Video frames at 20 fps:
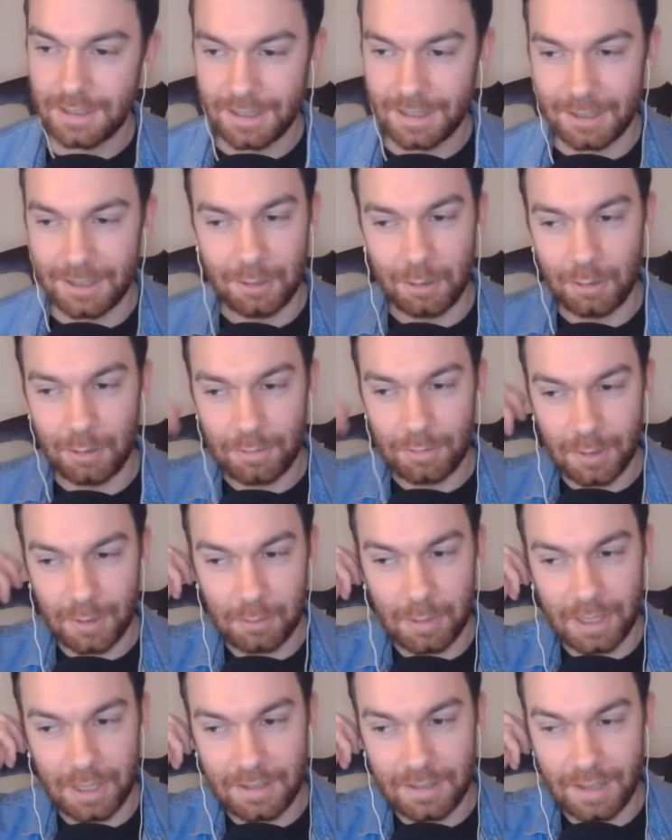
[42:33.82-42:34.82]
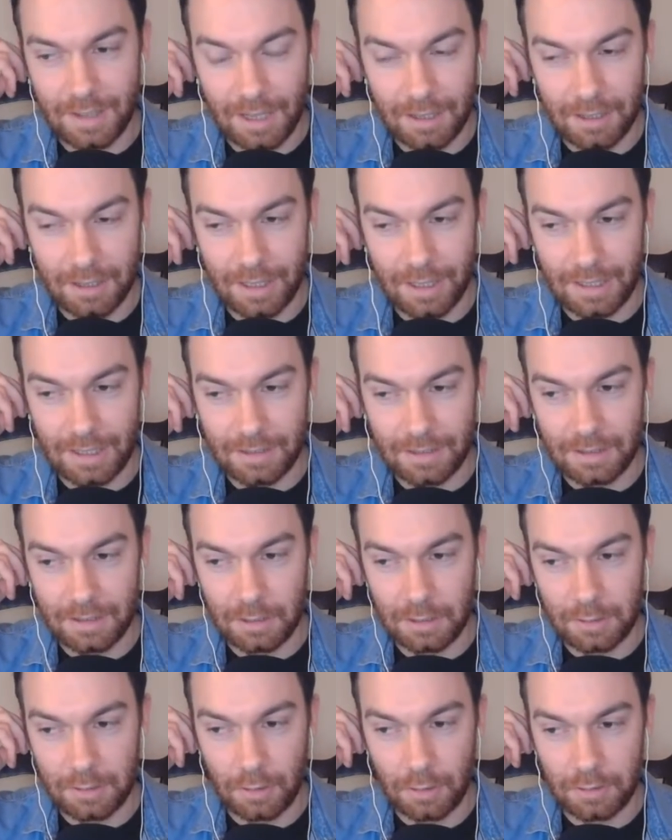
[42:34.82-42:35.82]
if you went to that island and
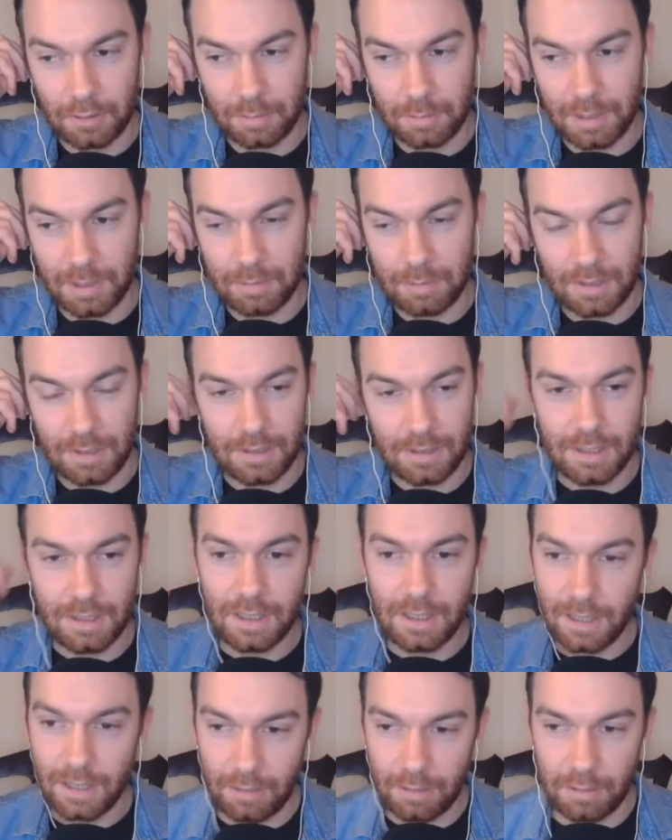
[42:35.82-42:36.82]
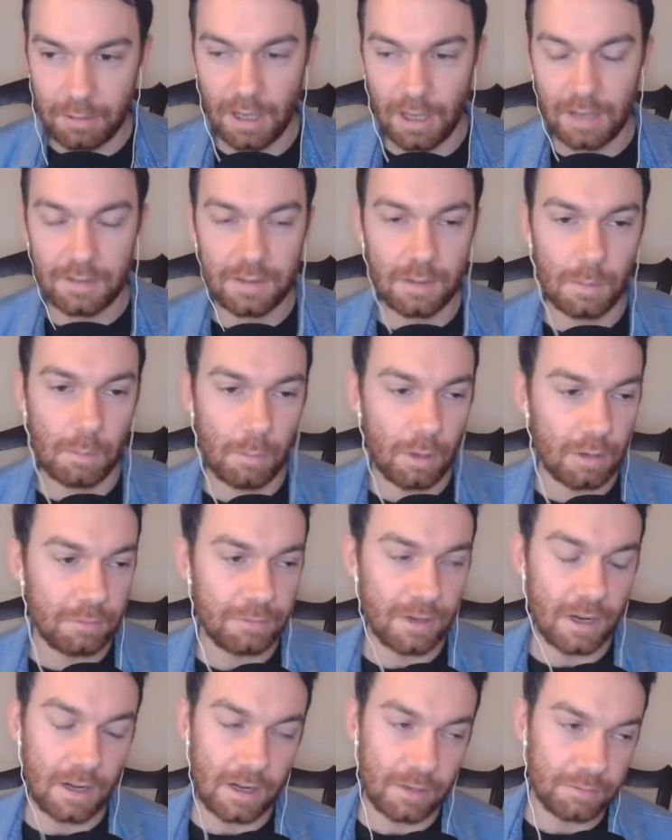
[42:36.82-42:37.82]
you talk to people, if you ask them what
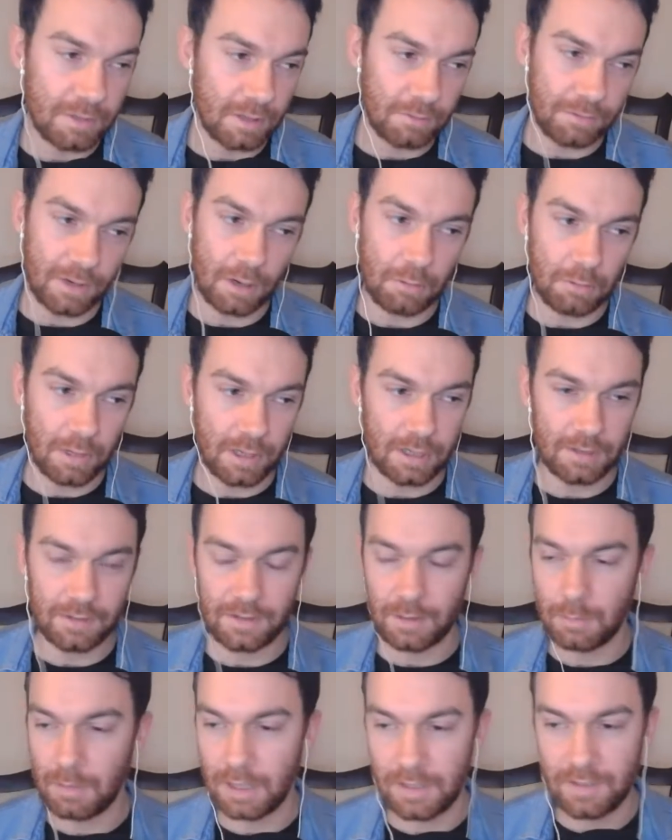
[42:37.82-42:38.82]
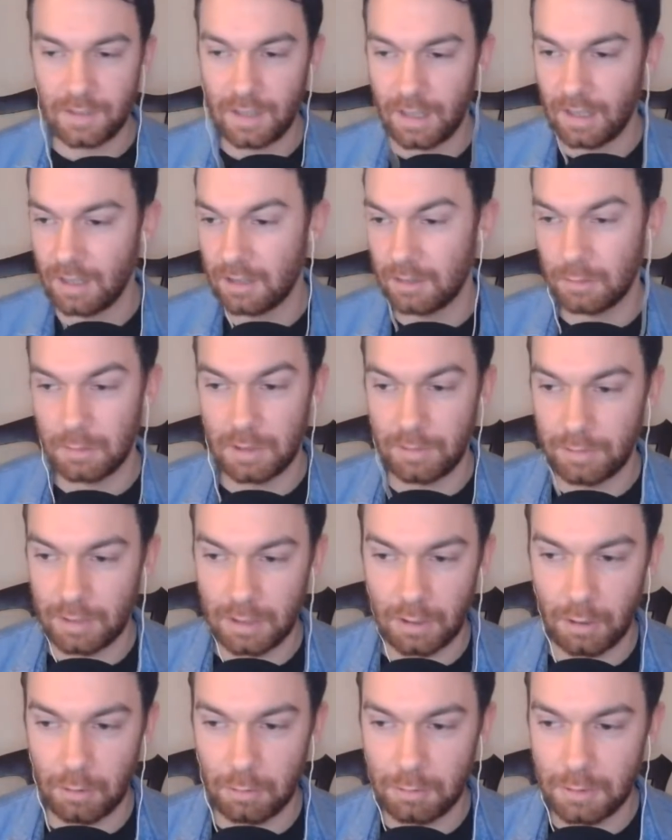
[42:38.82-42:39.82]
far left and far right is, they might say, I don't even
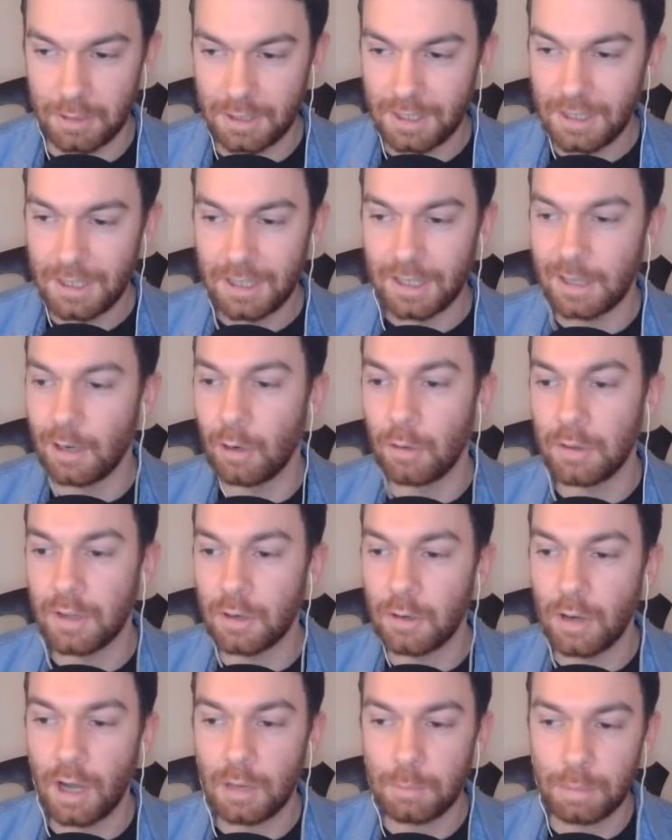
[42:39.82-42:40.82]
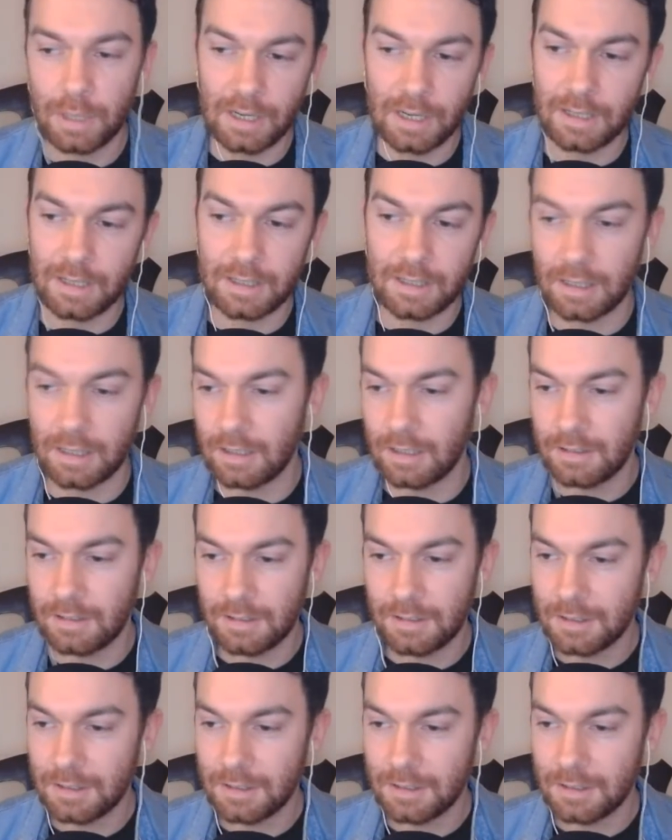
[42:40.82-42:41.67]
know. They're not political.